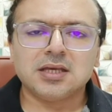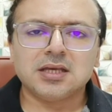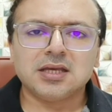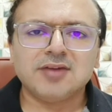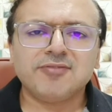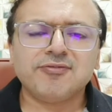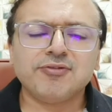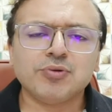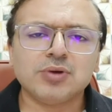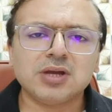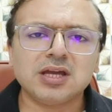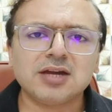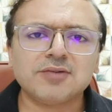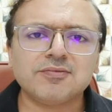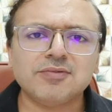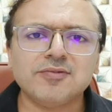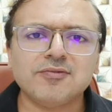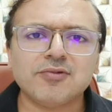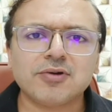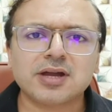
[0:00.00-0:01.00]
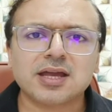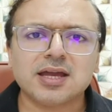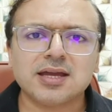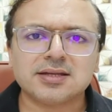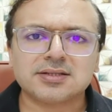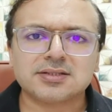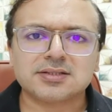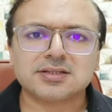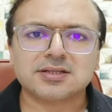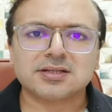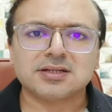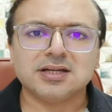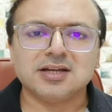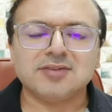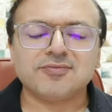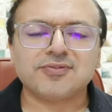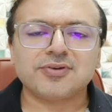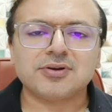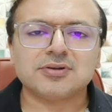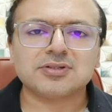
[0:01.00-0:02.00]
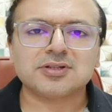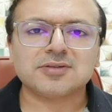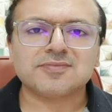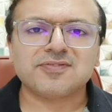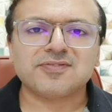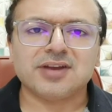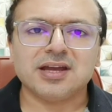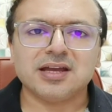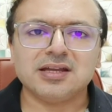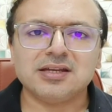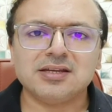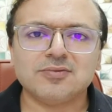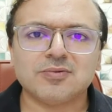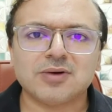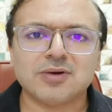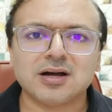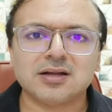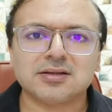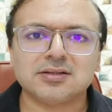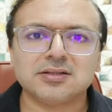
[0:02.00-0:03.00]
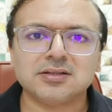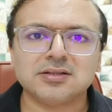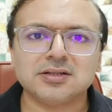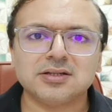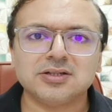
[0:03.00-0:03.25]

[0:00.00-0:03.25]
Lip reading: If you equivocate in front of anyone,